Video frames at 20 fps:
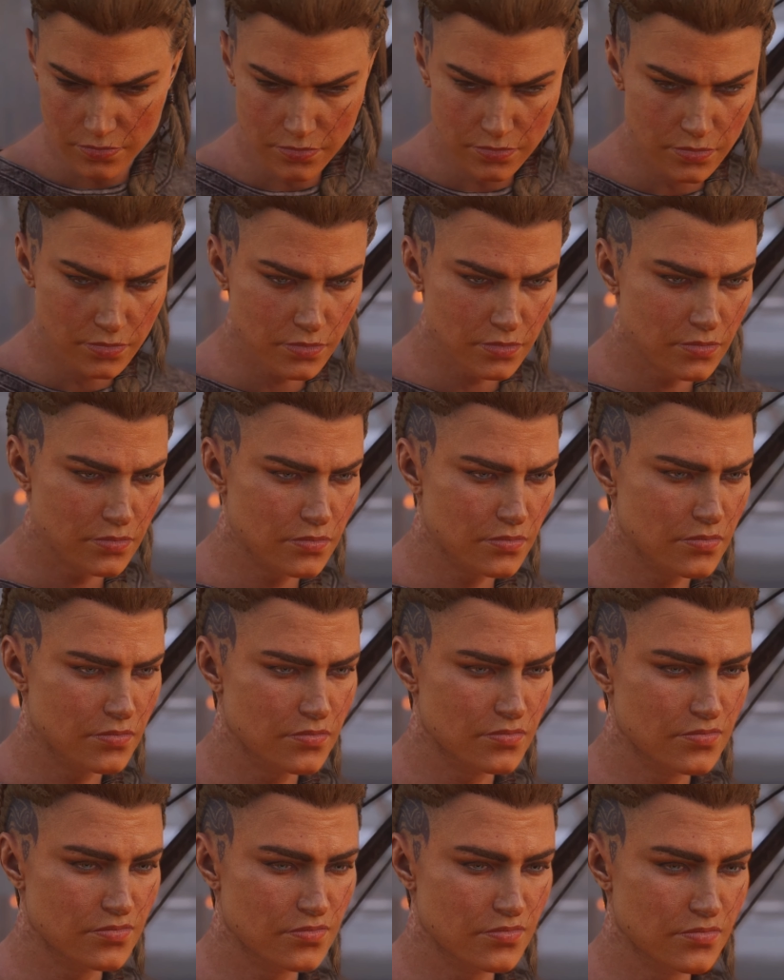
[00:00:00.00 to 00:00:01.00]

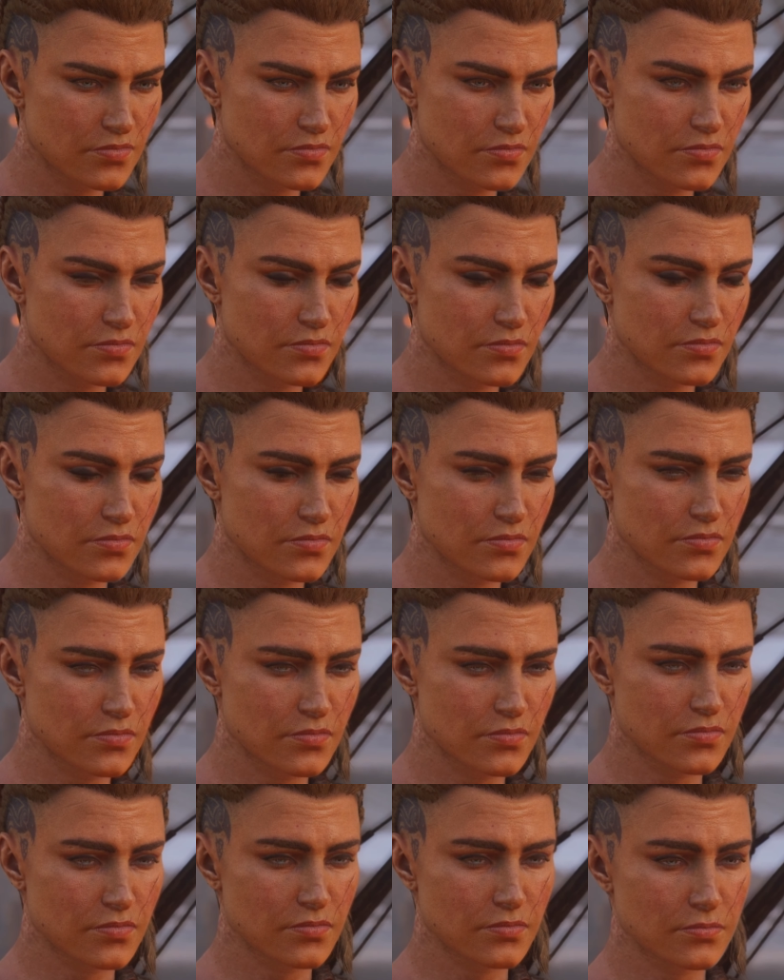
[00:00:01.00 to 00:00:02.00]

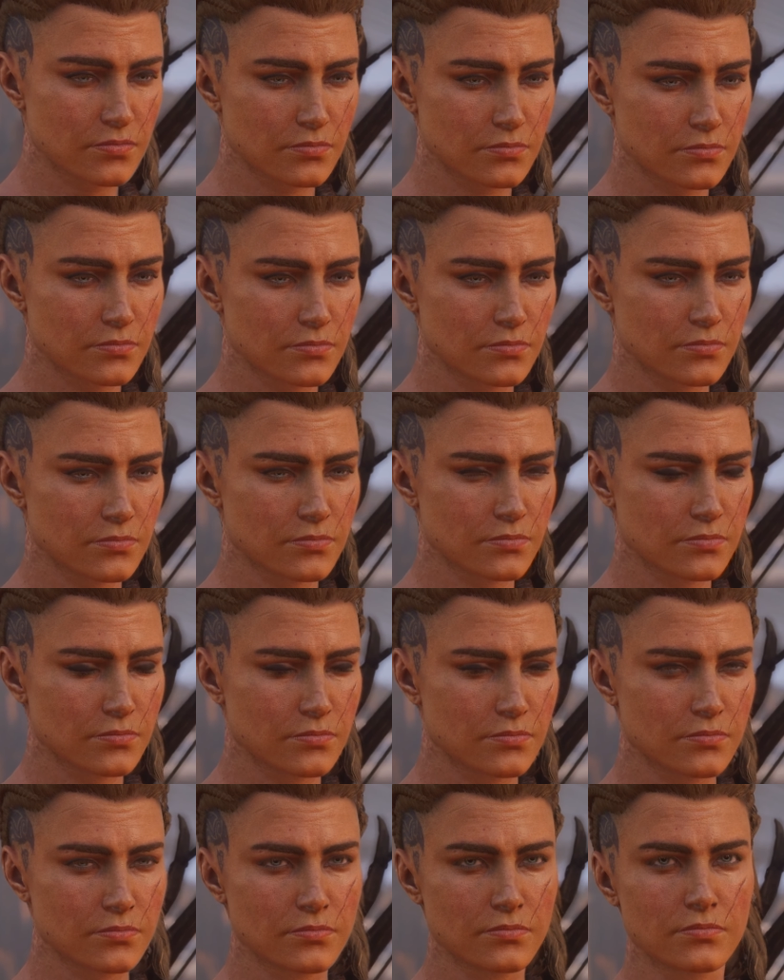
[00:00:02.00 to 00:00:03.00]

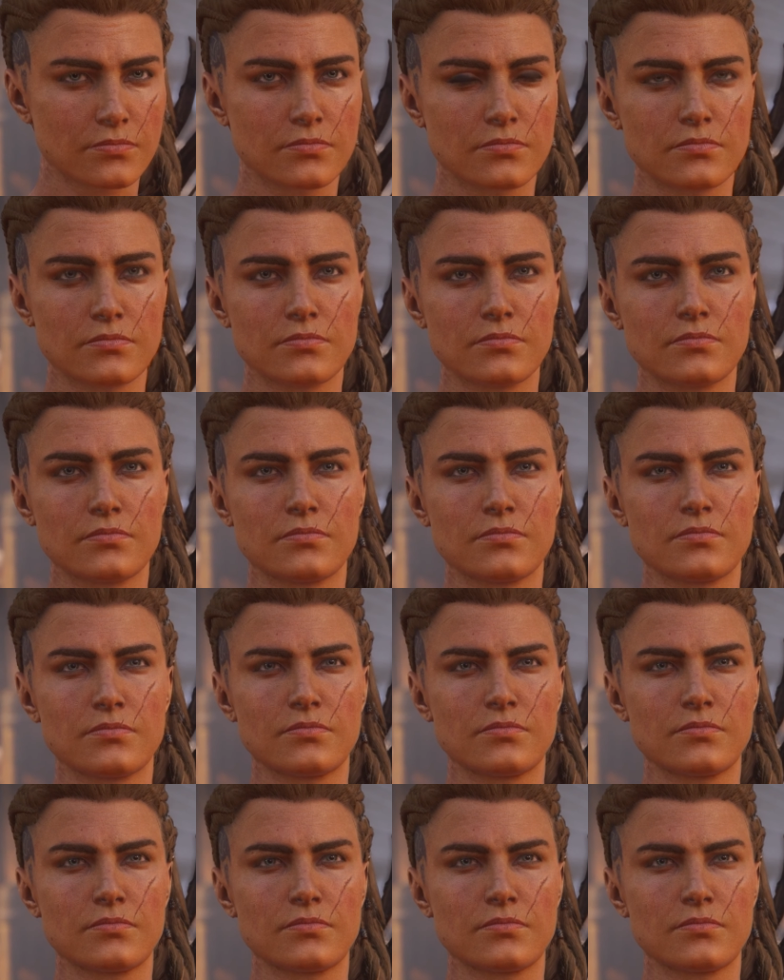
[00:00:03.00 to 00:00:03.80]
(silence)